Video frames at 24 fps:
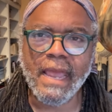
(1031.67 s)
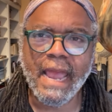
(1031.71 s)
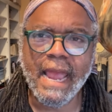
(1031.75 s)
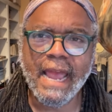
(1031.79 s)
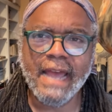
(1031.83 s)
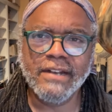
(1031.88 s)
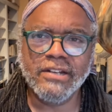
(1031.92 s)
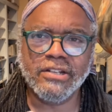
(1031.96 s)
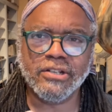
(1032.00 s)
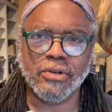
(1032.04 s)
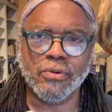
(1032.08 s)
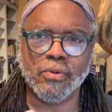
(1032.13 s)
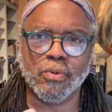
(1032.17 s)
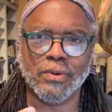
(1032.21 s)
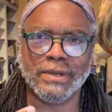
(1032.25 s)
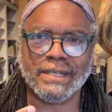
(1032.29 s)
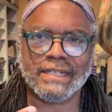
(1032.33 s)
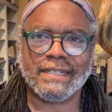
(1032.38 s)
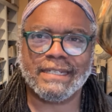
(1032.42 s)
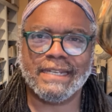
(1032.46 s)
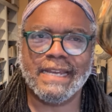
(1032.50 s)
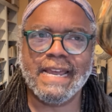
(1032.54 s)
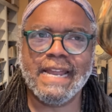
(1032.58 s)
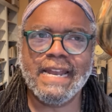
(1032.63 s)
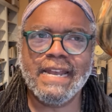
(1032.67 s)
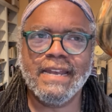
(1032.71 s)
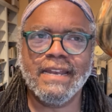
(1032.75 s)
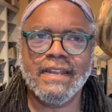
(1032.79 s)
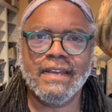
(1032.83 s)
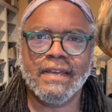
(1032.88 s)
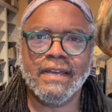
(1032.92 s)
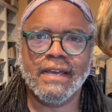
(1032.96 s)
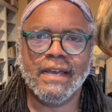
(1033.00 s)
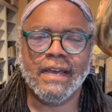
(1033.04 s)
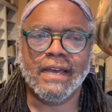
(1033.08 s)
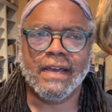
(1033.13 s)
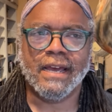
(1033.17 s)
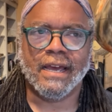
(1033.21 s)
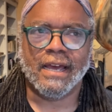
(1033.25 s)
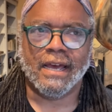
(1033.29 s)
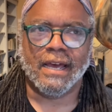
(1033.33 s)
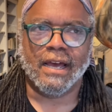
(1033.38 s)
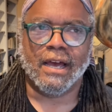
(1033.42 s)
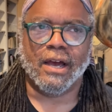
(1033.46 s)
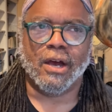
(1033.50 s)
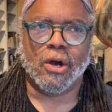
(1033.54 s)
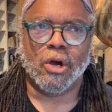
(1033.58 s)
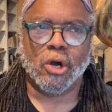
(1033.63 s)
And to rescind
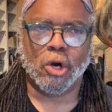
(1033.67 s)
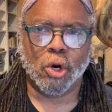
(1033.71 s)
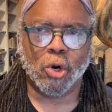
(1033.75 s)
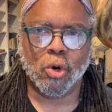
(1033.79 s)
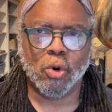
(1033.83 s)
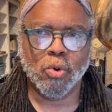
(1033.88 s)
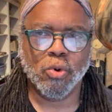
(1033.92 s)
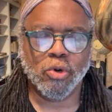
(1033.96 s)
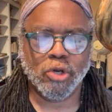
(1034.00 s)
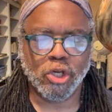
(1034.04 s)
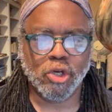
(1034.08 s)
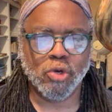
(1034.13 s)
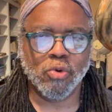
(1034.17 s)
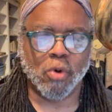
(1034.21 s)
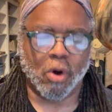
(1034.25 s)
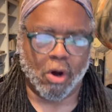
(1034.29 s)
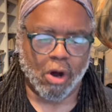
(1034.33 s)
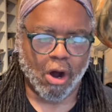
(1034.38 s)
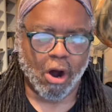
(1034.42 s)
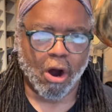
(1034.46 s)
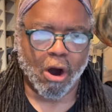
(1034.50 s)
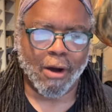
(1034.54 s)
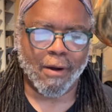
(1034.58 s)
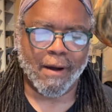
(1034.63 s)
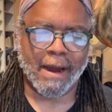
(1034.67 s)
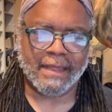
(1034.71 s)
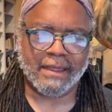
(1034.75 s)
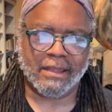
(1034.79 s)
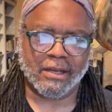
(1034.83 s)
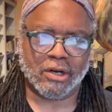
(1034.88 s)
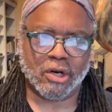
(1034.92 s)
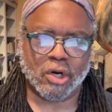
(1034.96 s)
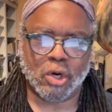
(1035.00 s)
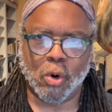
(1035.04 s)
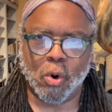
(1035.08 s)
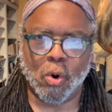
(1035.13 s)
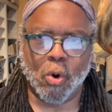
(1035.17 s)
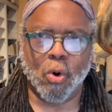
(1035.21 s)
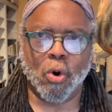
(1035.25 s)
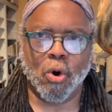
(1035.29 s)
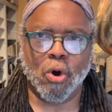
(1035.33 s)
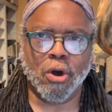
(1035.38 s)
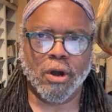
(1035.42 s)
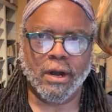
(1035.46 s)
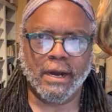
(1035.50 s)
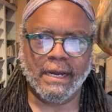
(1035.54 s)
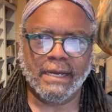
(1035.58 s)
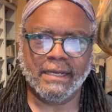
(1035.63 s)
who you are at the
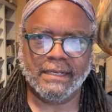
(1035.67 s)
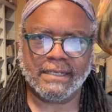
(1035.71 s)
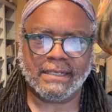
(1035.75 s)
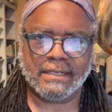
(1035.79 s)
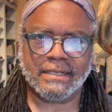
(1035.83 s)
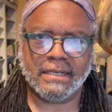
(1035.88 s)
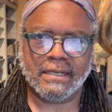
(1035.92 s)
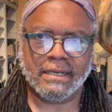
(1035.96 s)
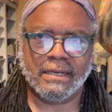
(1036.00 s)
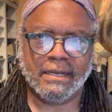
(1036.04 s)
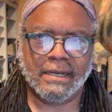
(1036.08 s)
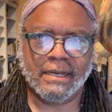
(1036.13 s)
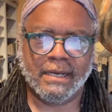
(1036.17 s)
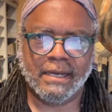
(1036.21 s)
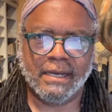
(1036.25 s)
core is